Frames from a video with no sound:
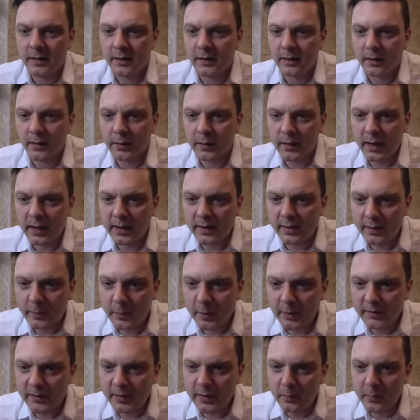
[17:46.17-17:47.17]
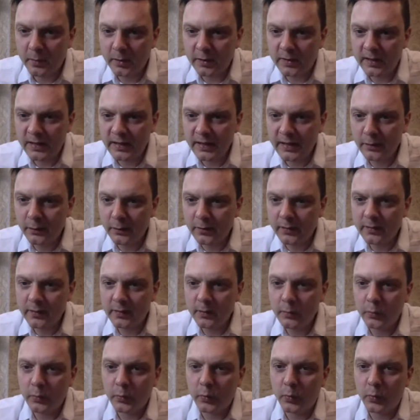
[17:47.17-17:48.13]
Okay, Sebastian Martinussen,